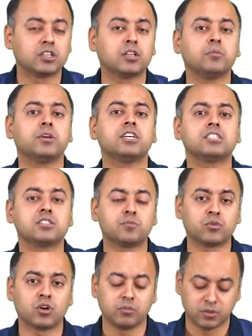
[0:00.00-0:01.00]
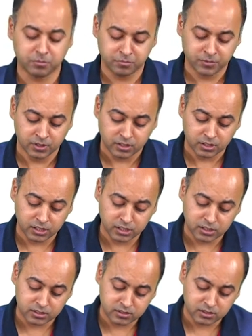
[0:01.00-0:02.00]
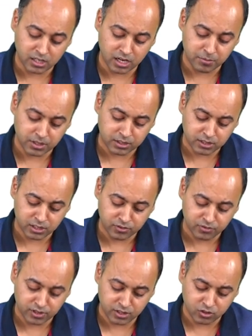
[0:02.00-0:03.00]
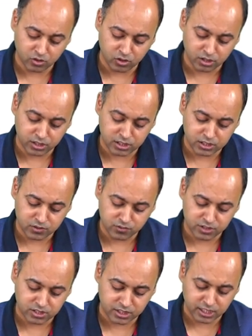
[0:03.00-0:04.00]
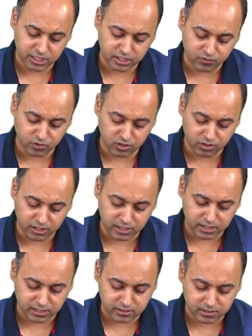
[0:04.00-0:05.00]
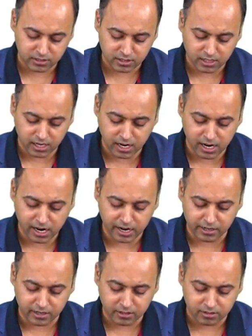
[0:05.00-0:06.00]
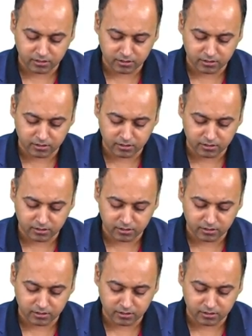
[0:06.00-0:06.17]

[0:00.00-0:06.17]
the biggest problem is among the different organs which get involved is the heart,